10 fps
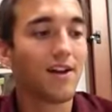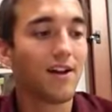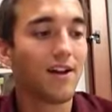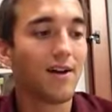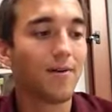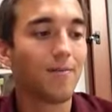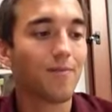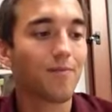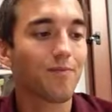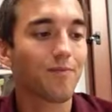And
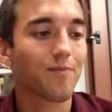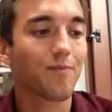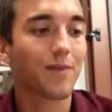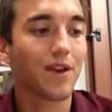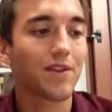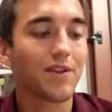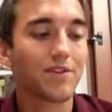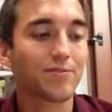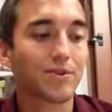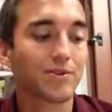then
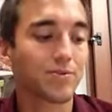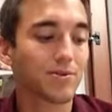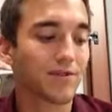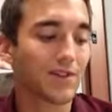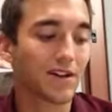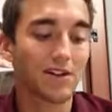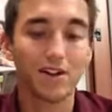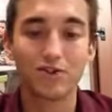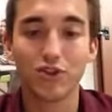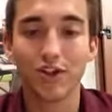there's principles of
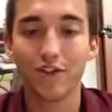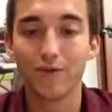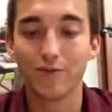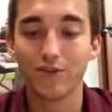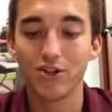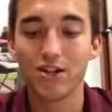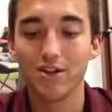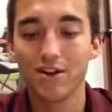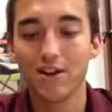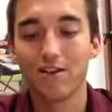technology on everyone's
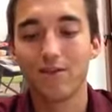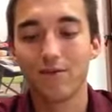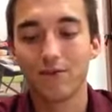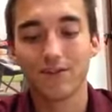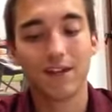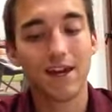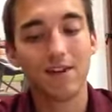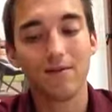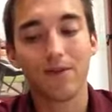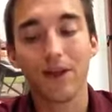sheet. Once
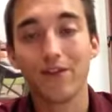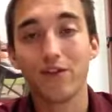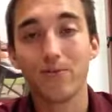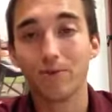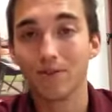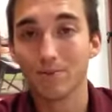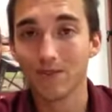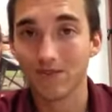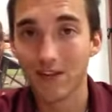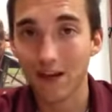again, you have to do principles
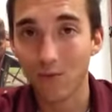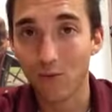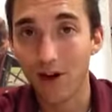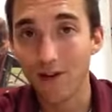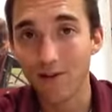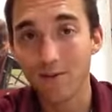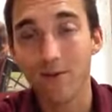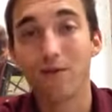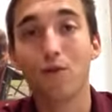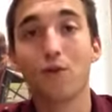of Tech 1
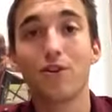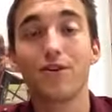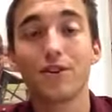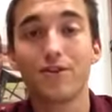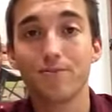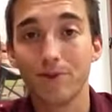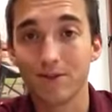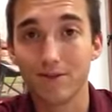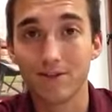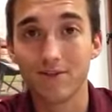before you can do
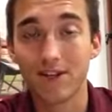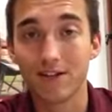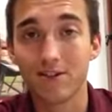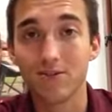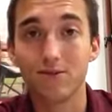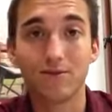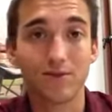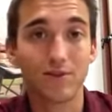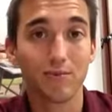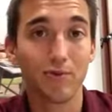principles of Tech 2.
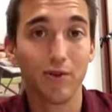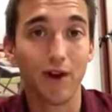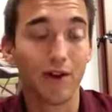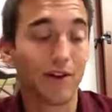So it's a prereq.